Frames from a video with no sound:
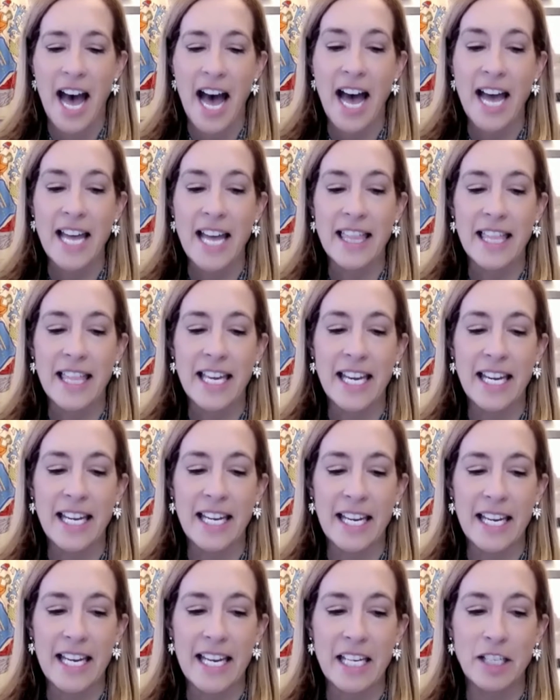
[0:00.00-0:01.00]
I
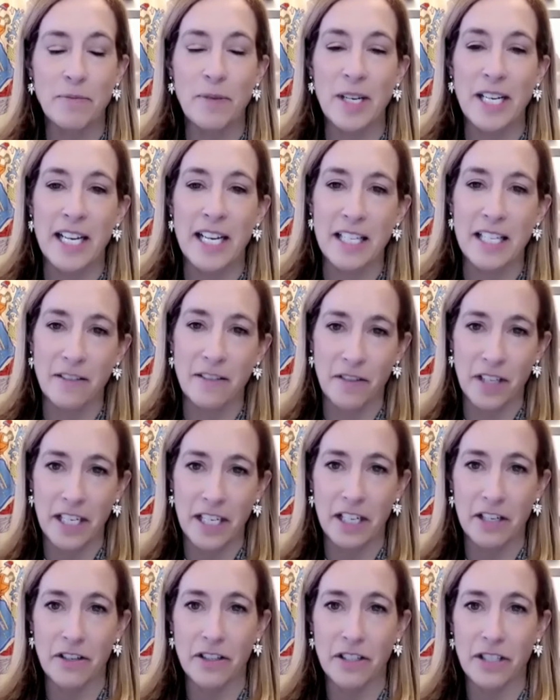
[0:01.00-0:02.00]
think is because of the
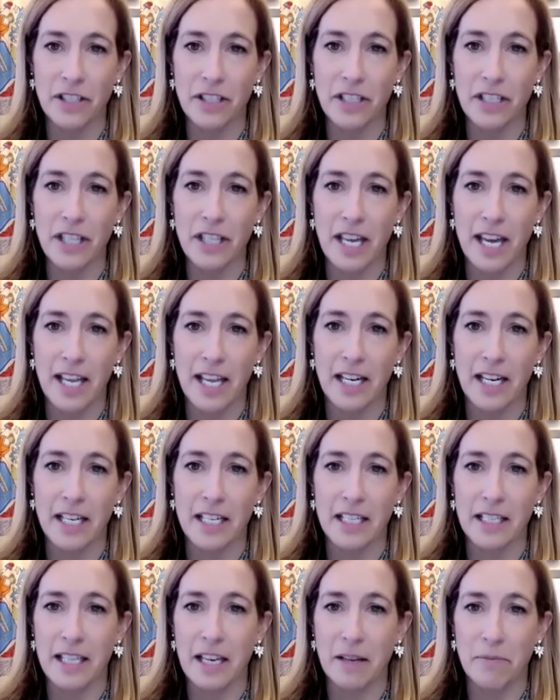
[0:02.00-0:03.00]
years
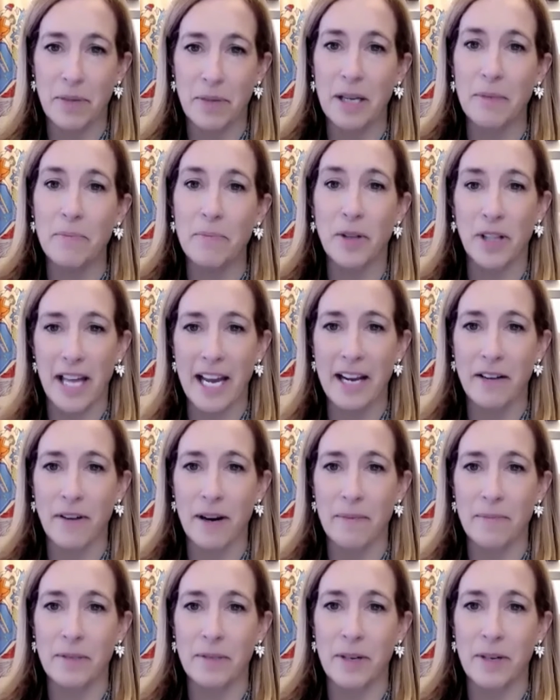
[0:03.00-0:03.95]
that people like Rep.